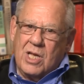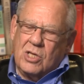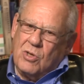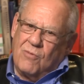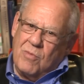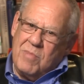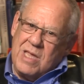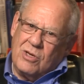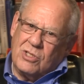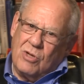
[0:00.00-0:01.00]
So for me,
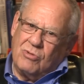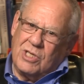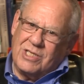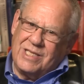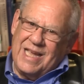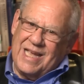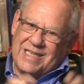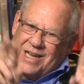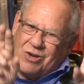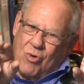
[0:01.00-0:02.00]
there's no such thing
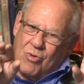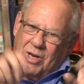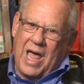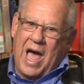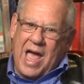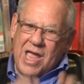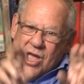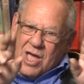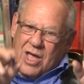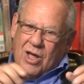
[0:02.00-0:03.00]
as a quote lie
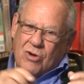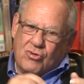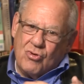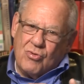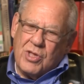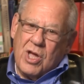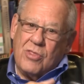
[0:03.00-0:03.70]
and untruth.